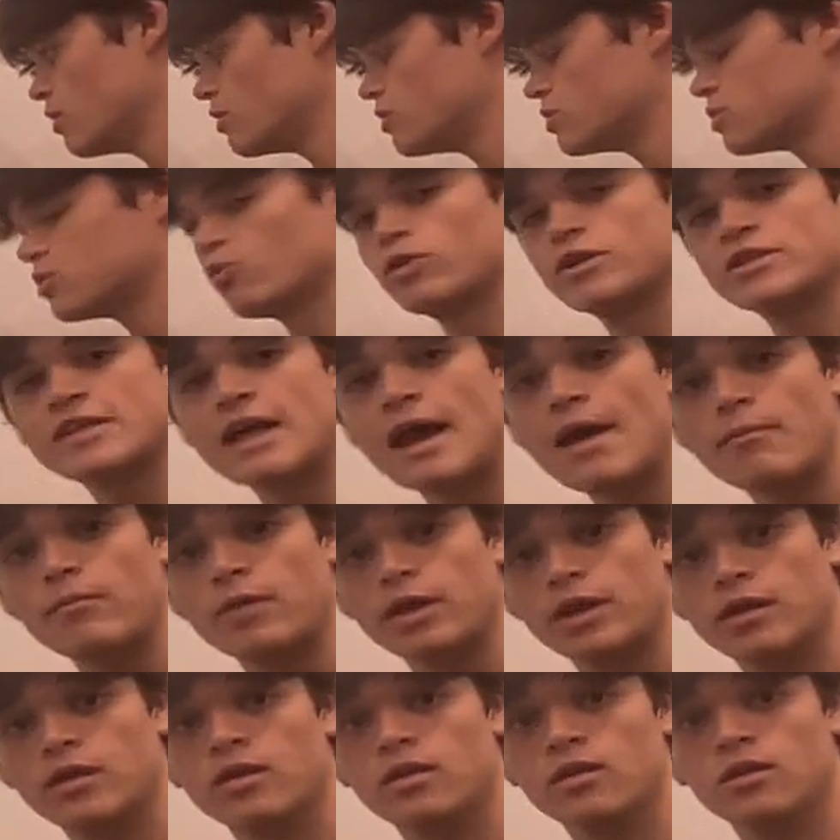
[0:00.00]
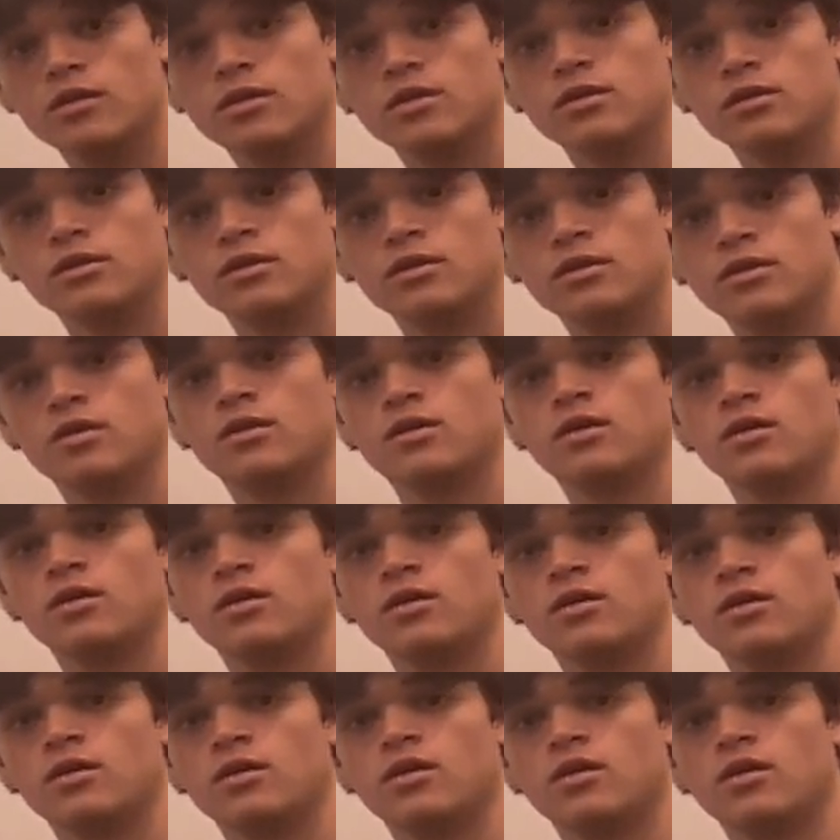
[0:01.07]
So what does that mean?
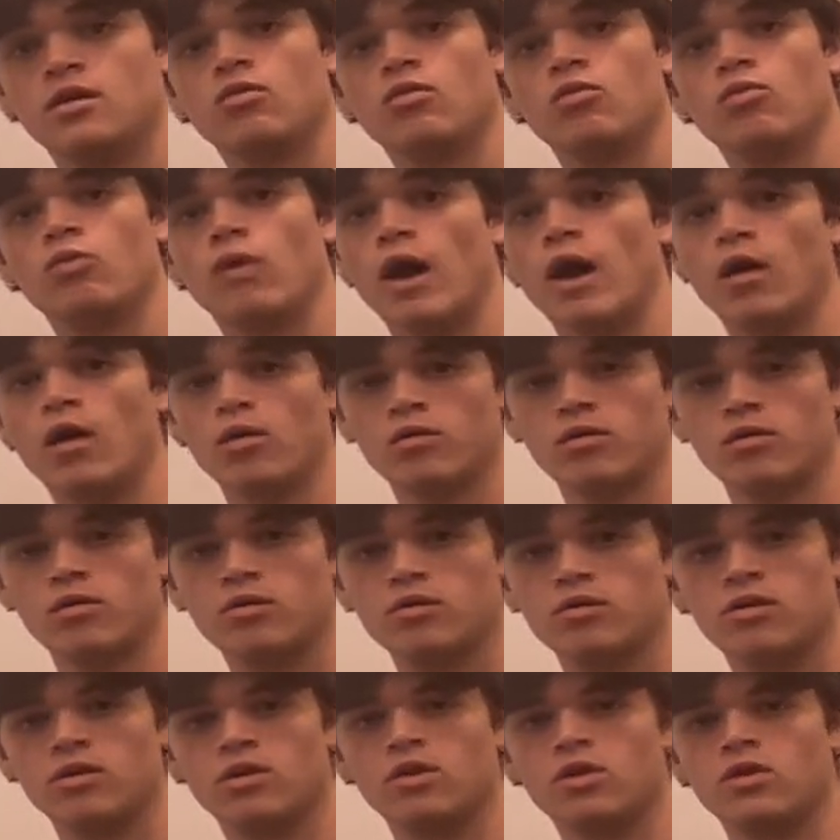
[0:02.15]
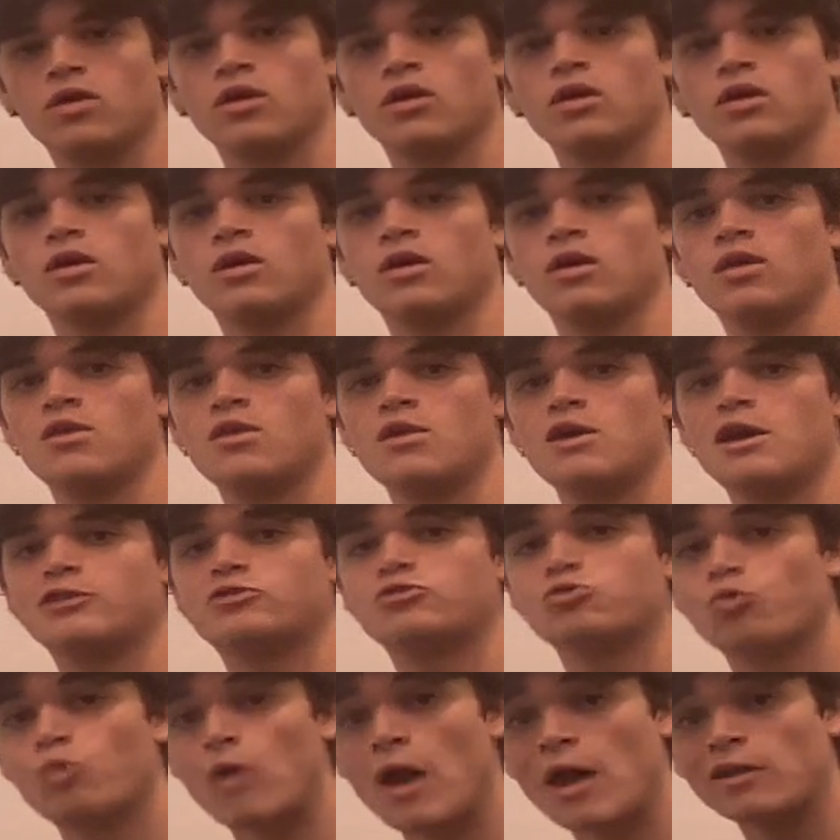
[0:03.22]
Well, it's
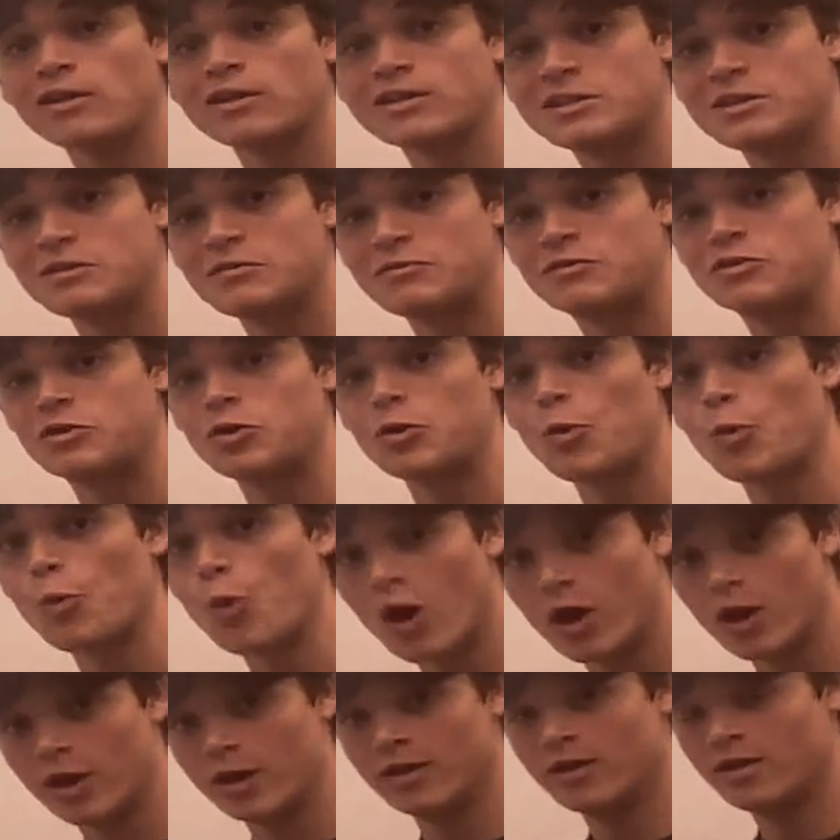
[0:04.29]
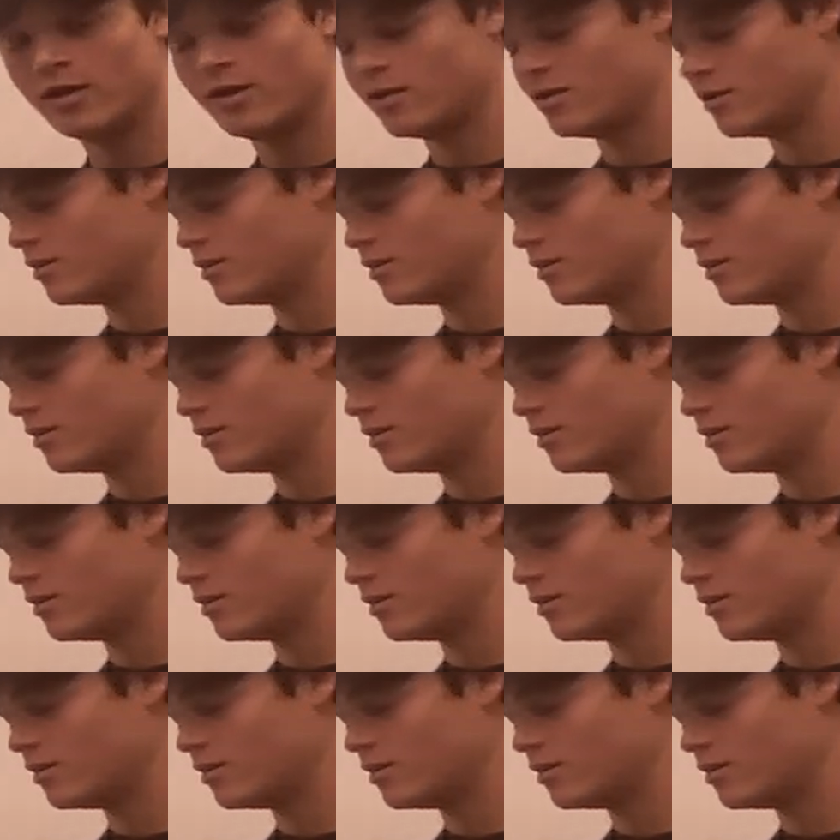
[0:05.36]
relative to 1,